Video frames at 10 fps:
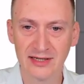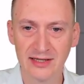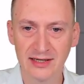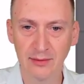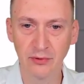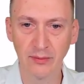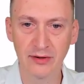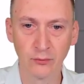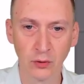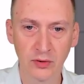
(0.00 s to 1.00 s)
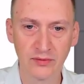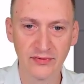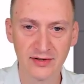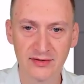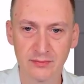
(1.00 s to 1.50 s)
it can probably work
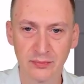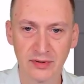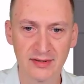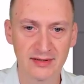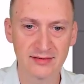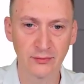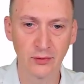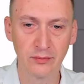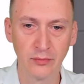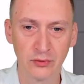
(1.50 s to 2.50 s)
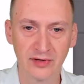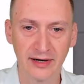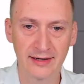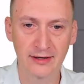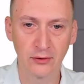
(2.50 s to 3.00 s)
with it, but this will most
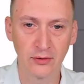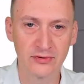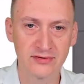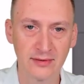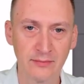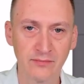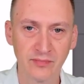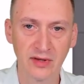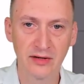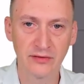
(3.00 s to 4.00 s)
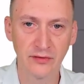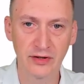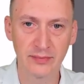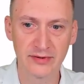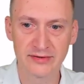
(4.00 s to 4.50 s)
likely cause some
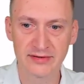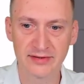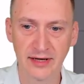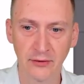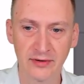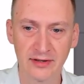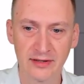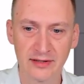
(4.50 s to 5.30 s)
funny business down the,